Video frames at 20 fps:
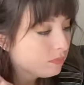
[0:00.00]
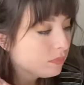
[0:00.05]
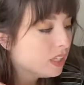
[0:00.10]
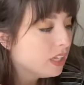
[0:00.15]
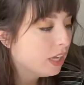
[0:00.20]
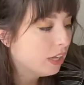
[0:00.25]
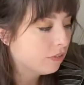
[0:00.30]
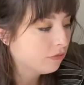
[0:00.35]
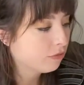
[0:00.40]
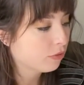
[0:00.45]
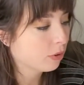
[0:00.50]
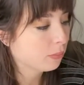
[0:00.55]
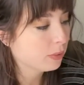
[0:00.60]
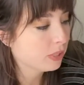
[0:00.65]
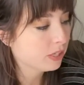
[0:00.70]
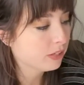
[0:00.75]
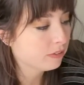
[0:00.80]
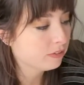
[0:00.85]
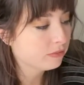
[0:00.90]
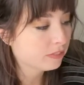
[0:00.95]

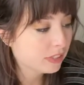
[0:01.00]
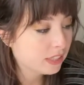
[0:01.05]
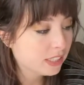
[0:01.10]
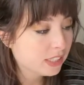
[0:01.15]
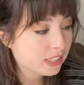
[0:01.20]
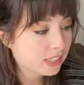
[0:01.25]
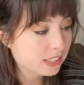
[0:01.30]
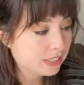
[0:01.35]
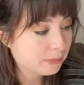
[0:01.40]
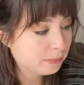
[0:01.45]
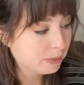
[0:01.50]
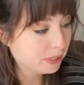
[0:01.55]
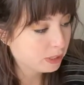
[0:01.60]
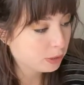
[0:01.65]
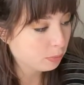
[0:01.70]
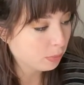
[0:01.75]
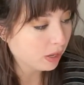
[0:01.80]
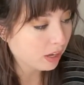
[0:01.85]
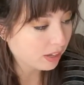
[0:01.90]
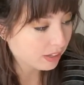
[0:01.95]
informative
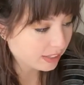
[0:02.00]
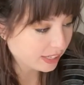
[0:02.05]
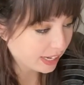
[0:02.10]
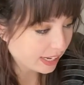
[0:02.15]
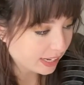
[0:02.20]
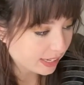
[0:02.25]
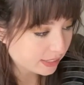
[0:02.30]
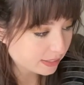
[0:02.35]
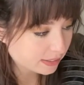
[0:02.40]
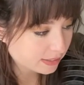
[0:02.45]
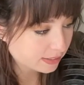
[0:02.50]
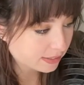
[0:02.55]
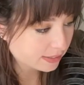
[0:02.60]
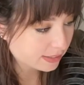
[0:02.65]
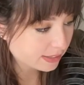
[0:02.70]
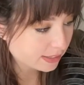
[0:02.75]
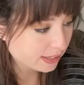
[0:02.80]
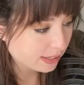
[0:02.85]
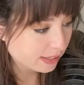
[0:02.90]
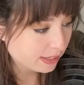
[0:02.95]
speech podcast.
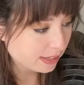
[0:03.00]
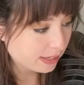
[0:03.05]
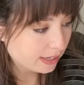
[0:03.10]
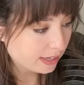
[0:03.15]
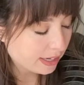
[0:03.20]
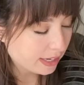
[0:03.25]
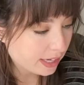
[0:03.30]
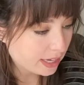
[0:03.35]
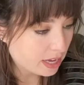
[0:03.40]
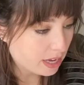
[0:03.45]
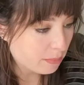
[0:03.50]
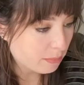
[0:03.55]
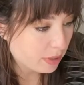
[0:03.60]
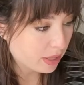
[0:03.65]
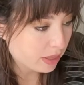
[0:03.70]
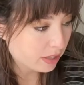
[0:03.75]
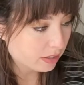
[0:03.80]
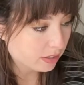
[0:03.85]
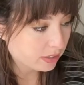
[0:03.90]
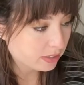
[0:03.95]

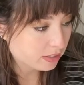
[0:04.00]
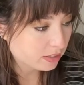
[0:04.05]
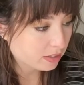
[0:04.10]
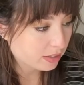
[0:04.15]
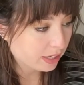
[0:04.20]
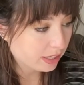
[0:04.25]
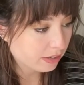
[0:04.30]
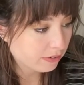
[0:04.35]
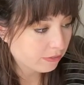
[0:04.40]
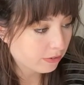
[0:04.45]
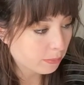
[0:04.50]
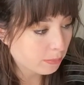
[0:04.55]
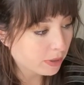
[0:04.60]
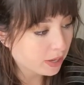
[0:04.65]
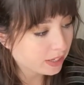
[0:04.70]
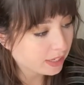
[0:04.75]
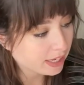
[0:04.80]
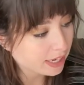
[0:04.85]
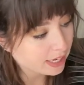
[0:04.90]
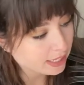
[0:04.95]
There is a link for
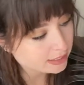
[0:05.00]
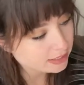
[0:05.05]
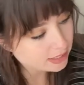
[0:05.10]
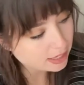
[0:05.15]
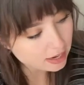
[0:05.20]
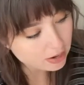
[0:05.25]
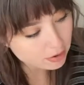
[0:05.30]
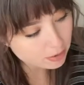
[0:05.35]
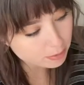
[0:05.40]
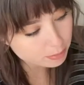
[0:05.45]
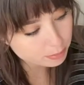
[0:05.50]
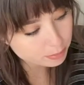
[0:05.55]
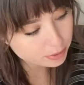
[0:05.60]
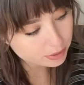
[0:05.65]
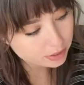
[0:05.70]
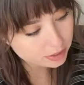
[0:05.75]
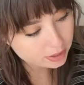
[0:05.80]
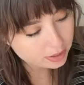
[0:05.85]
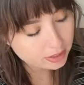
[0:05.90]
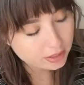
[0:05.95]
podcast help,
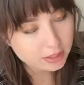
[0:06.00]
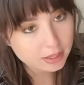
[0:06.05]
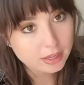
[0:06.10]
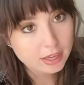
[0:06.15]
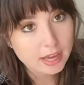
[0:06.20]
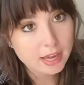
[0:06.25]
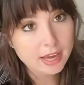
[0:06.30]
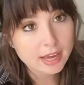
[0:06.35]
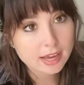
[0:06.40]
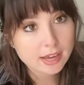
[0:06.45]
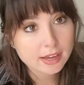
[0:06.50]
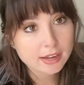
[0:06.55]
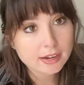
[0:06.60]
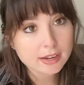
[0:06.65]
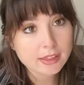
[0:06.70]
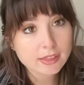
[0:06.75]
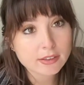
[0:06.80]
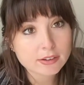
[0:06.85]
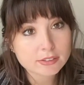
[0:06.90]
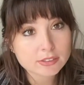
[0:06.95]

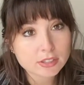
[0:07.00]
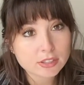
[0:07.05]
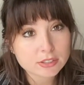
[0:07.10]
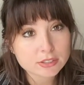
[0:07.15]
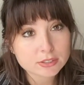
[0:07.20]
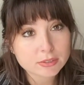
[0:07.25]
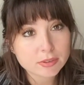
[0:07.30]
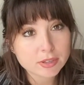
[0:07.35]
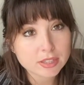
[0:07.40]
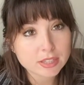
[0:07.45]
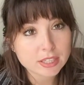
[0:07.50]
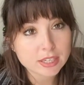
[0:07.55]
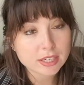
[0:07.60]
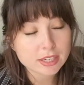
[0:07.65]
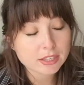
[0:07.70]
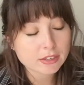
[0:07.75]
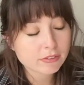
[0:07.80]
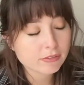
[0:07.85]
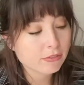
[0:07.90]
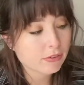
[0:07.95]
and there's also a
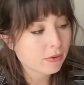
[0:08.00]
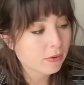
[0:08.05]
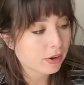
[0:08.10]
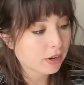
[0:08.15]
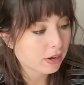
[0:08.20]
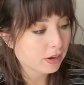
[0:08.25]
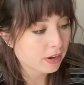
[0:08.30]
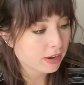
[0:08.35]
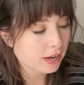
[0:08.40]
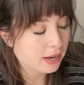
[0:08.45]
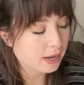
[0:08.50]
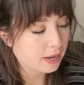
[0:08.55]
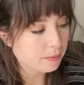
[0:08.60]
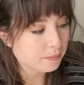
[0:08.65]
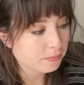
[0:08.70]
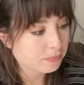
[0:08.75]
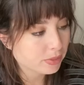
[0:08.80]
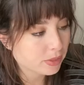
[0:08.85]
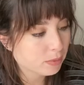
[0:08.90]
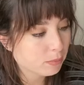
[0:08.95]
link for
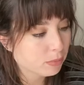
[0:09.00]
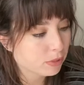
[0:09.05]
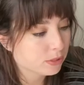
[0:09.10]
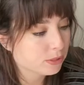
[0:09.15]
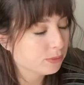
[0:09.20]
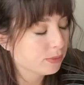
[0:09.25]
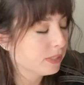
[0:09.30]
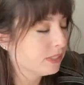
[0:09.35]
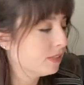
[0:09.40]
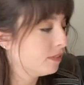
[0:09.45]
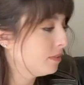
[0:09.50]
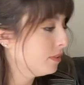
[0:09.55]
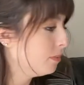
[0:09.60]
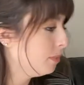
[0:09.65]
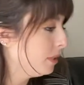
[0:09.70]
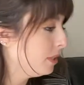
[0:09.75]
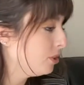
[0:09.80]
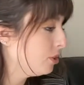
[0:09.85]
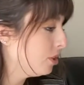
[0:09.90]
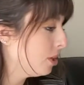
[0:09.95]
persuasive
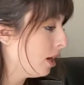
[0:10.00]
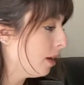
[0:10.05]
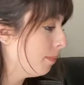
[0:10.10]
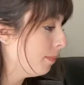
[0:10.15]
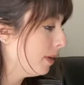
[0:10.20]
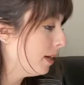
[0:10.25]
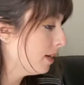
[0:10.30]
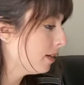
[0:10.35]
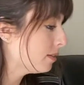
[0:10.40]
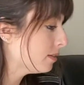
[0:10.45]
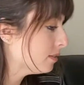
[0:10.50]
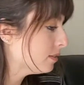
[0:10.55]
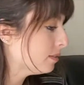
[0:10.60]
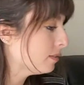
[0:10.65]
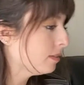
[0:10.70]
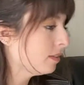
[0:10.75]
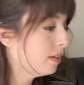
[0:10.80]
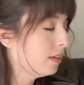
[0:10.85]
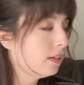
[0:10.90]
speech topics.